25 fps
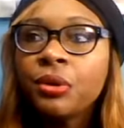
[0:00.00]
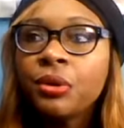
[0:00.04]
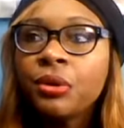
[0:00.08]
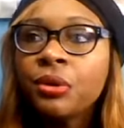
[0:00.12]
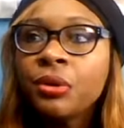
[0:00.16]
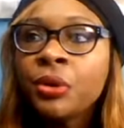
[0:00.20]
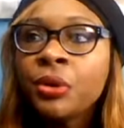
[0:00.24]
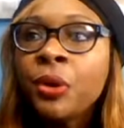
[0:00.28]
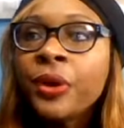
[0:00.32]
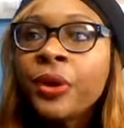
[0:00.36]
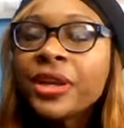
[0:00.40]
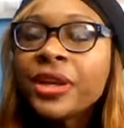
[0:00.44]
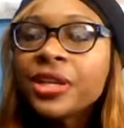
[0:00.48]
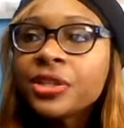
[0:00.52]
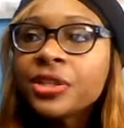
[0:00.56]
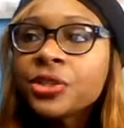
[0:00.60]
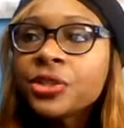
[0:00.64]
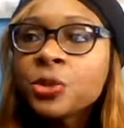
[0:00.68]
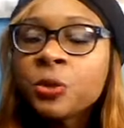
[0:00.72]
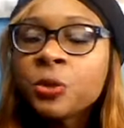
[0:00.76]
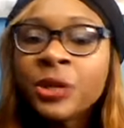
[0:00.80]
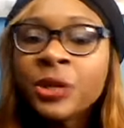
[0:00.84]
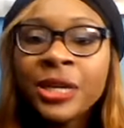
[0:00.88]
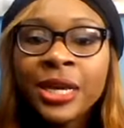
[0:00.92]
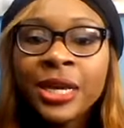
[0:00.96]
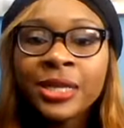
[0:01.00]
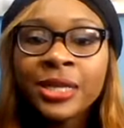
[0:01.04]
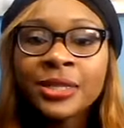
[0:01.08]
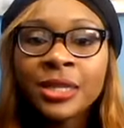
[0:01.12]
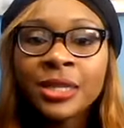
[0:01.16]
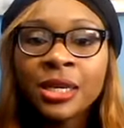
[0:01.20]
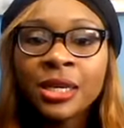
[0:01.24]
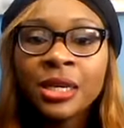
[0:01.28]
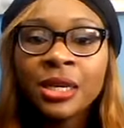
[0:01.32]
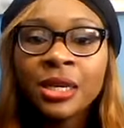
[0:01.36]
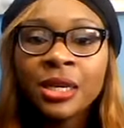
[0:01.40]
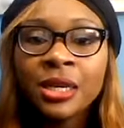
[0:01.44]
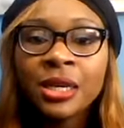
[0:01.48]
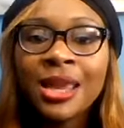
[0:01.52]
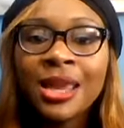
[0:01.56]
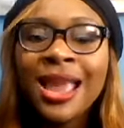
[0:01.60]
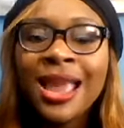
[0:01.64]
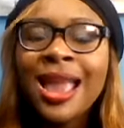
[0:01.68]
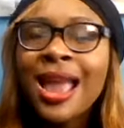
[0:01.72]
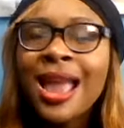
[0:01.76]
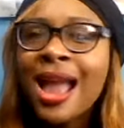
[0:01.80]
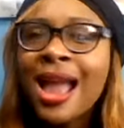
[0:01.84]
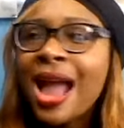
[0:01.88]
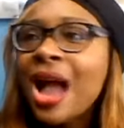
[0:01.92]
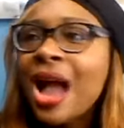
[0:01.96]
going into 2018.
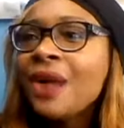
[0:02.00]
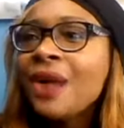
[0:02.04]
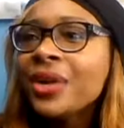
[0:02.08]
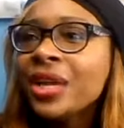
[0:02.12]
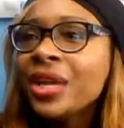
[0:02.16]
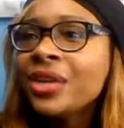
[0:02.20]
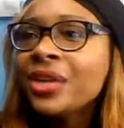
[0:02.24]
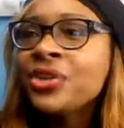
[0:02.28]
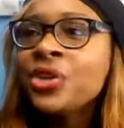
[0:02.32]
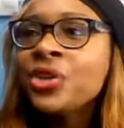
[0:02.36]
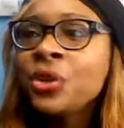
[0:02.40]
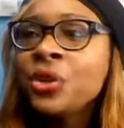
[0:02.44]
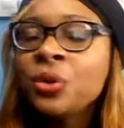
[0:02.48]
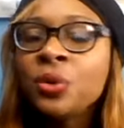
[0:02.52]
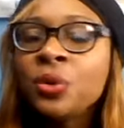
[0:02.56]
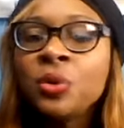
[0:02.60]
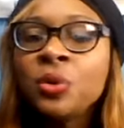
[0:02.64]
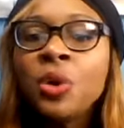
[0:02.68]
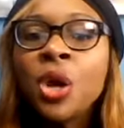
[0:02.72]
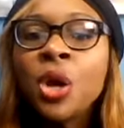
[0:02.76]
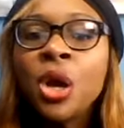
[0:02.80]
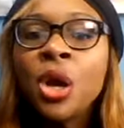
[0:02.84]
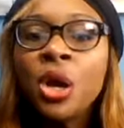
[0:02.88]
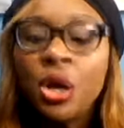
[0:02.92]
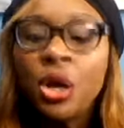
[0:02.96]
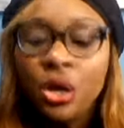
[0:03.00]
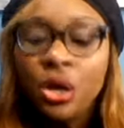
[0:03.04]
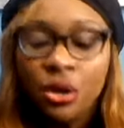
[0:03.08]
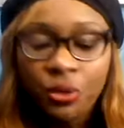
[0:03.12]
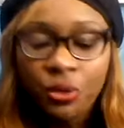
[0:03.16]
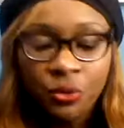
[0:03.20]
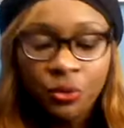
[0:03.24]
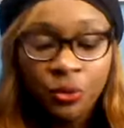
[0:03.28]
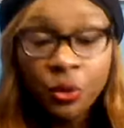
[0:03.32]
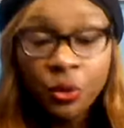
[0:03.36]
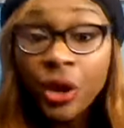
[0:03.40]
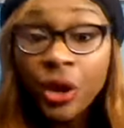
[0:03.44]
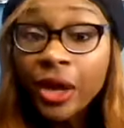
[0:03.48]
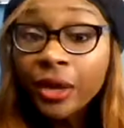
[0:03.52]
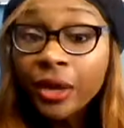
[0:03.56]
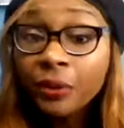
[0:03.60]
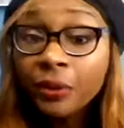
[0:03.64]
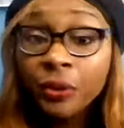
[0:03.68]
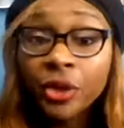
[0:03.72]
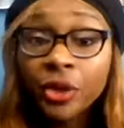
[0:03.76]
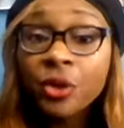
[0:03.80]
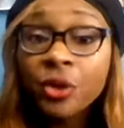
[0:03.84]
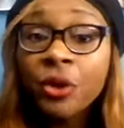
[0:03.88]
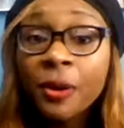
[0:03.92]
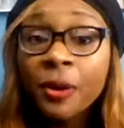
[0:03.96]
How can you, one, we're
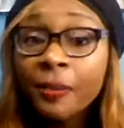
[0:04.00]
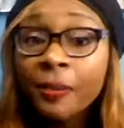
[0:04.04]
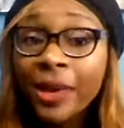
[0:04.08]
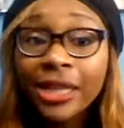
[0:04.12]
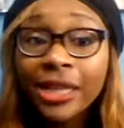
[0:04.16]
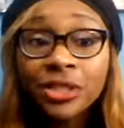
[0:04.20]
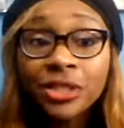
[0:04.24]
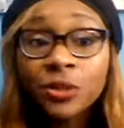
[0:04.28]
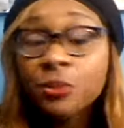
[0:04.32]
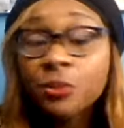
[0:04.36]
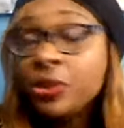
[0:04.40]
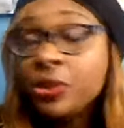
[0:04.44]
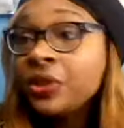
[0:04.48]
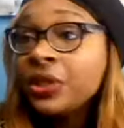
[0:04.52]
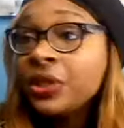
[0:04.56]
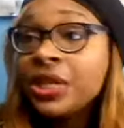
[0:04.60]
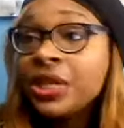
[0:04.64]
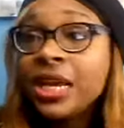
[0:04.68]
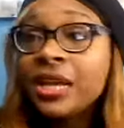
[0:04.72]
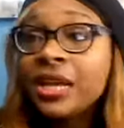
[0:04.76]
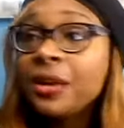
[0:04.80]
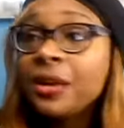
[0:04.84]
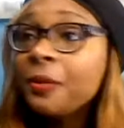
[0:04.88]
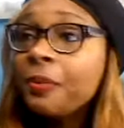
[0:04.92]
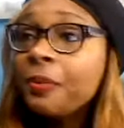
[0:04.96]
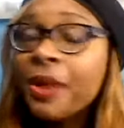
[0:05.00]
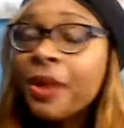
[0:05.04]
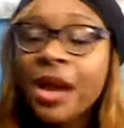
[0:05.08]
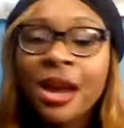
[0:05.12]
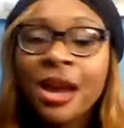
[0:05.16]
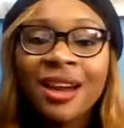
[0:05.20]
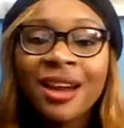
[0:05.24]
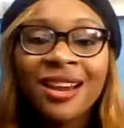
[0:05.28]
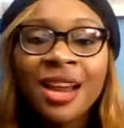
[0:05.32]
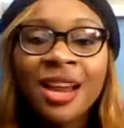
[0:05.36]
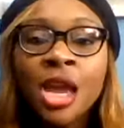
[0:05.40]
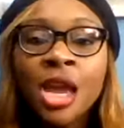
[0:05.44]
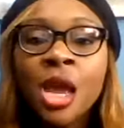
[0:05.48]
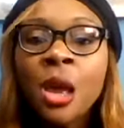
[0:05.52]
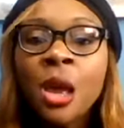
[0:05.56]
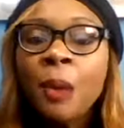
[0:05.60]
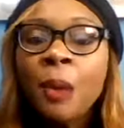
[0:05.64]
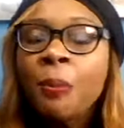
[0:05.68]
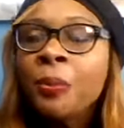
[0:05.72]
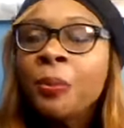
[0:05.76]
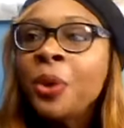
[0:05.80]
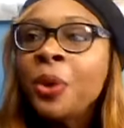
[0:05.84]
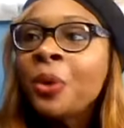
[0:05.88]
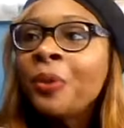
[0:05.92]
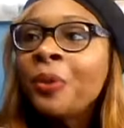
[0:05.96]
going back to building that empire.
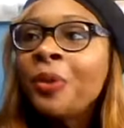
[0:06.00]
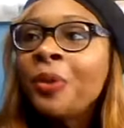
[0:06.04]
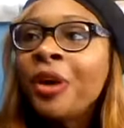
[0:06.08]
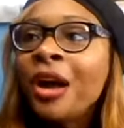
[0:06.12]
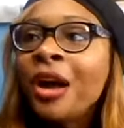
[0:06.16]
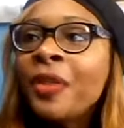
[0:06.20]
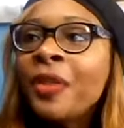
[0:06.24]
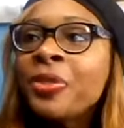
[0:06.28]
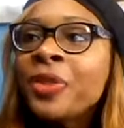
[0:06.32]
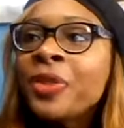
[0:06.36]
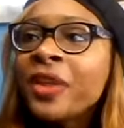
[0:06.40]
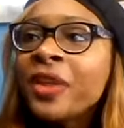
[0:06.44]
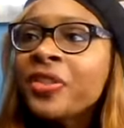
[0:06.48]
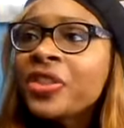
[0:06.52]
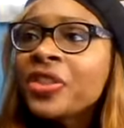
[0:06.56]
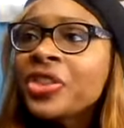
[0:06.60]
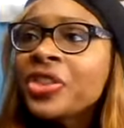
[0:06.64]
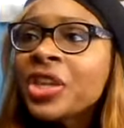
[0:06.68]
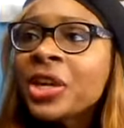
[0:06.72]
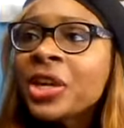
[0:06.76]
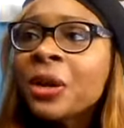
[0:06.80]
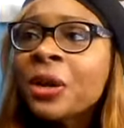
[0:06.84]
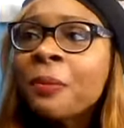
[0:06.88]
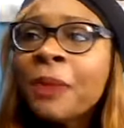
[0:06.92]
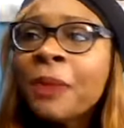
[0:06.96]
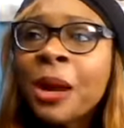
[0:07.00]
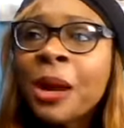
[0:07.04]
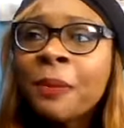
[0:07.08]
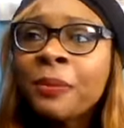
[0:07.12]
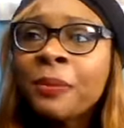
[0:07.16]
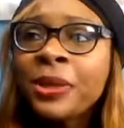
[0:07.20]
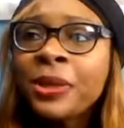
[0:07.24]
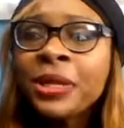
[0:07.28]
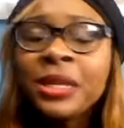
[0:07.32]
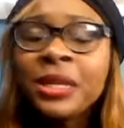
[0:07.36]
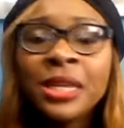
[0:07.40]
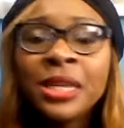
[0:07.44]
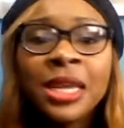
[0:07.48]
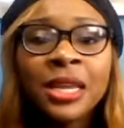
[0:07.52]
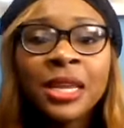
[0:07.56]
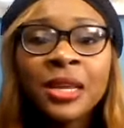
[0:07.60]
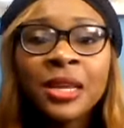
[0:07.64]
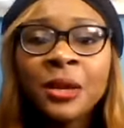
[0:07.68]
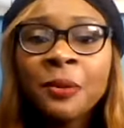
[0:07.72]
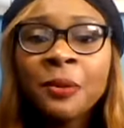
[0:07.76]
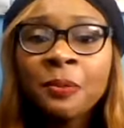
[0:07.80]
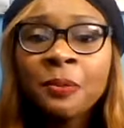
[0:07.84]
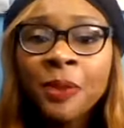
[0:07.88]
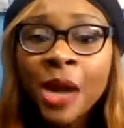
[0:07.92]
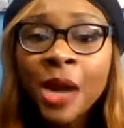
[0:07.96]
But another thing about building that
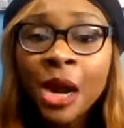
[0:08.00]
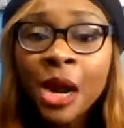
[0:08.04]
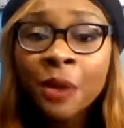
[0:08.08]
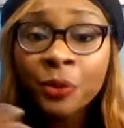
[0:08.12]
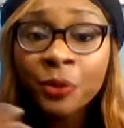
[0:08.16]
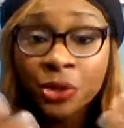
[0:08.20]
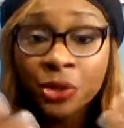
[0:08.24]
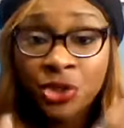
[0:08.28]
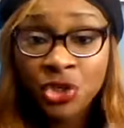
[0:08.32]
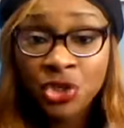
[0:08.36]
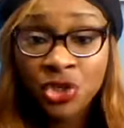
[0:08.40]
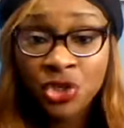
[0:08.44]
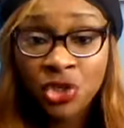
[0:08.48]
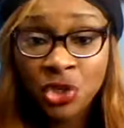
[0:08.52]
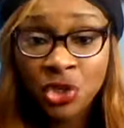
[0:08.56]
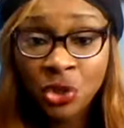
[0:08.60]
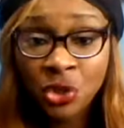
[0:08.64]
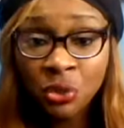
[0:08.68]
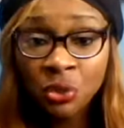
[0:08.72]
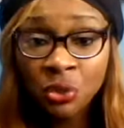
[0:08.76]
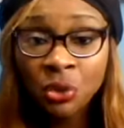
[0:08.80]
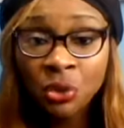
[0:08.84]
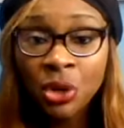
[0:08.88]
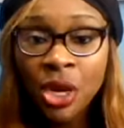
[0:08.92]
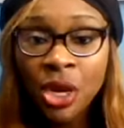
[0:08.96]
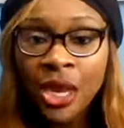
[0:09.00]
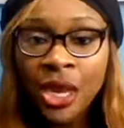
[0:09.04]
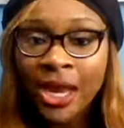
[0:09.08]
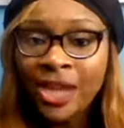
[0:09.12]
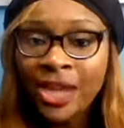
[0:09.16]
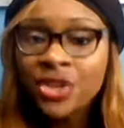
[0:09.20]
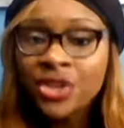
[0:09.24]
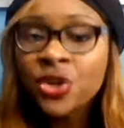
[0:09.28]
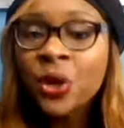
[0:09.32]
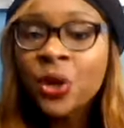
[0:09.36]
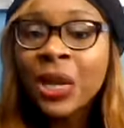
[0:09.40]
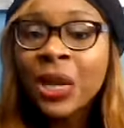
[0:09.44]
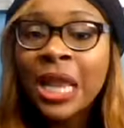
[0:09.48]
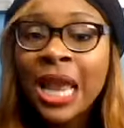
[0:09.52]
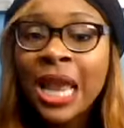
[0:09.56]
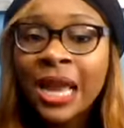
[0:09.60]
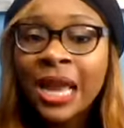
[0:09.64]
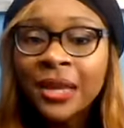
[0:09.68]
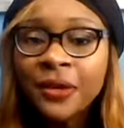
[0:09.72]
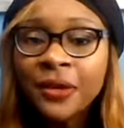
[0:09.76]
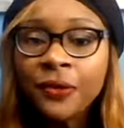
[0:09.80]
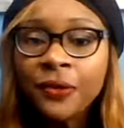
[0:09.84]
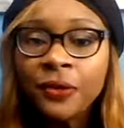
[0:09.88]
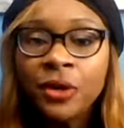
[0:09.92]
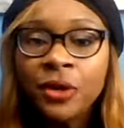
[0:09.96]
empire, which is you and your
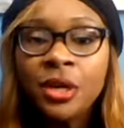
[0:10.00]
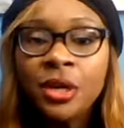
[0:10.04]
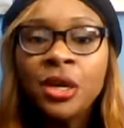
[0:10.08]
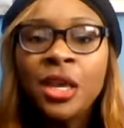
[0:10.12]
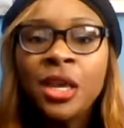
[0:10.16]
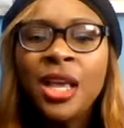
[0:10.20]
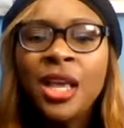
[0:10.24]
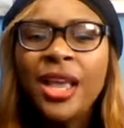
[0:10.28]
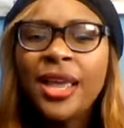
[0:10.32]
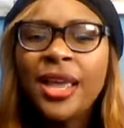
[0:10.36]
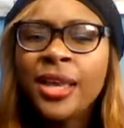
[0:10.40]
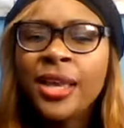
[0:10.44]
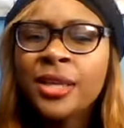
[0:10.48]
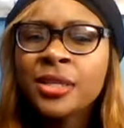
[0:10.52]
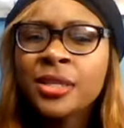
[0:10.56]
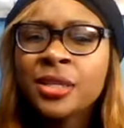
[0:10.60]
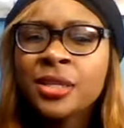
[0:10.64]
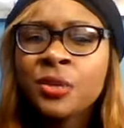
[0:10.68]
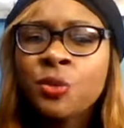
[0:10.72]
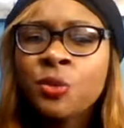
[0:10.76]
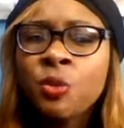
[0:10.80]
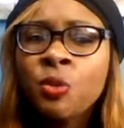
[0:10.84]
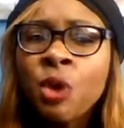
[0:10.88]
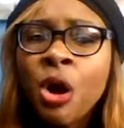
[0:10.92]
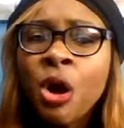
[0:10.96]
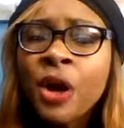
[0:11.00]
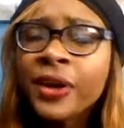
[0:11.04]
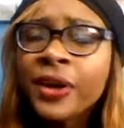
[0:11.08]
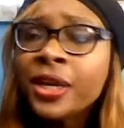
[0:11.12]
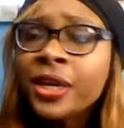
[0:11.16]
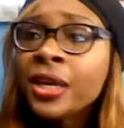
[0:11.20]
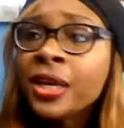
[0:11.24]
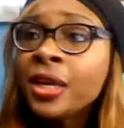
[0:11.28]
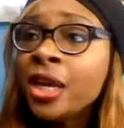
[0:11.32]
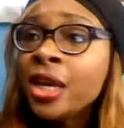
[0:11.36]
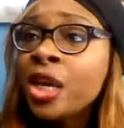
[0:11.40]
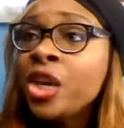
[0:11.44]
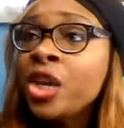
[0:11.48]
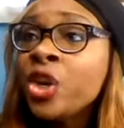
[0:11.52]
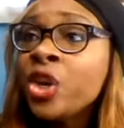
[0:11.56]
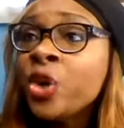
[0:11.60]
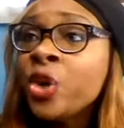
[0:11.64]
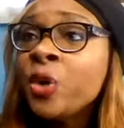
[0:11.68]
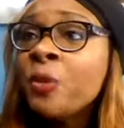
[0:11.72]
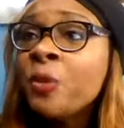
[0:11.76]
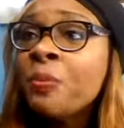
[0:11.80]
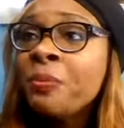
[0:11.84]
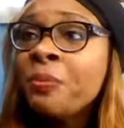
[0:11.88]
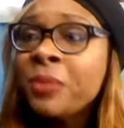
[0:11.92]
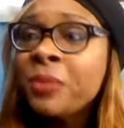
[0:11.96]
life, is walking in
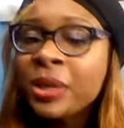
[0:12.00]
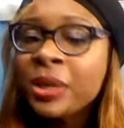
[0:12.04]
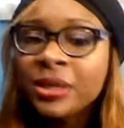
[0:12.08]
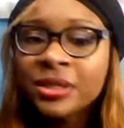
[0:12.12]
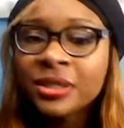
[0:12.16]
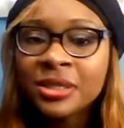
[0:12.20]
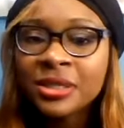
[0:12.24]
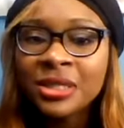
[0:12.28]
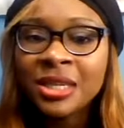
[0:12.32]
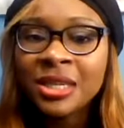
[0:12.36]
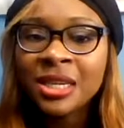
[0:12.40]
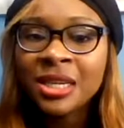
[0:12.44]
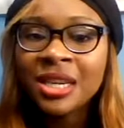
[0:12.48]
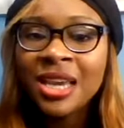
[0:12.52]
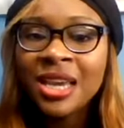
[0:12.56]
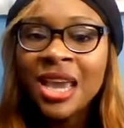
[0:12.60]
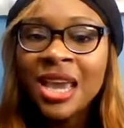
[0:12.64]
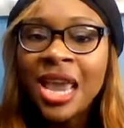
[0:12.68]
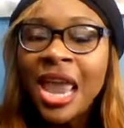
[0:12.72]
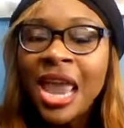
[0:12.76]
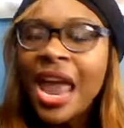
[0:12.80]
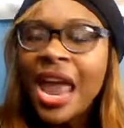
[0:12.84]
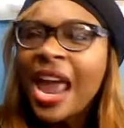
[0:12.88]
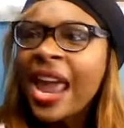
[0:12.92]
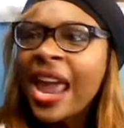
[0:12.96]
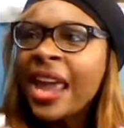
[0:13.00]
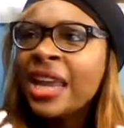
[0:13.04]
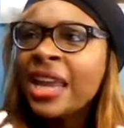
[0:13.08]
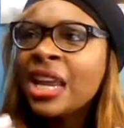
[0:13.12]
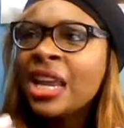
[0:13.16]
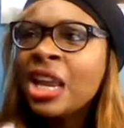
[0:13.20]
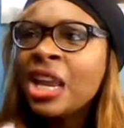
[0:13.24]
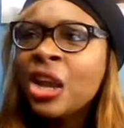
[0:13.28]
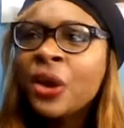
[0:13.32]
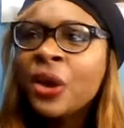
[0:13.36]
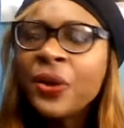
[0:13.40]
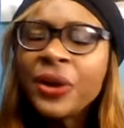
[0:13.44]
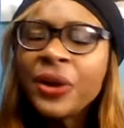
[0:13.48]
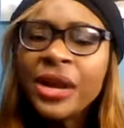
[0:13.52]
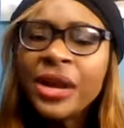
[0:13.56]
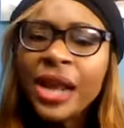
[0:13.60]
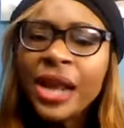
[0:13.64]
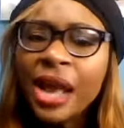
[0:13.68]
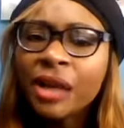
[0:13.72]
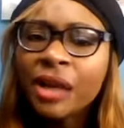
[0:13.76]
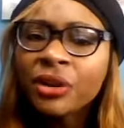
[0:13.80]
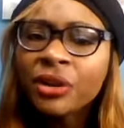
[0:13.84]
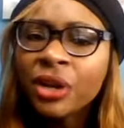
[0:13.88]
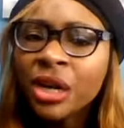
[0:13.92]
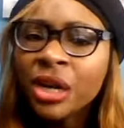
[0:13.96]
humility and learning how
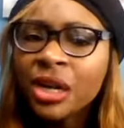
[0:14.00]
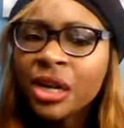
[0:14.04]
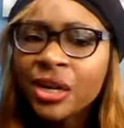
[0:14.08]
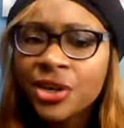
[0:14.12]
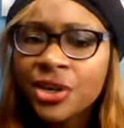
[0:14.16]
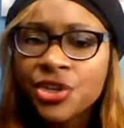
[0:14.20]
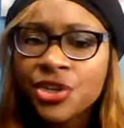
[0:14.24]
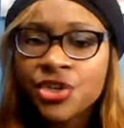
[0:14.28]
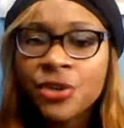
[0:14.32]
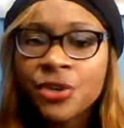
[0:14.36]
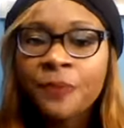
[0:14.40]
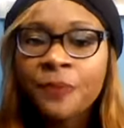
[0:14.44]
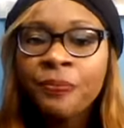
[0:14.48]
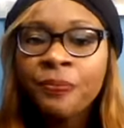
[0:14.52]
to hush.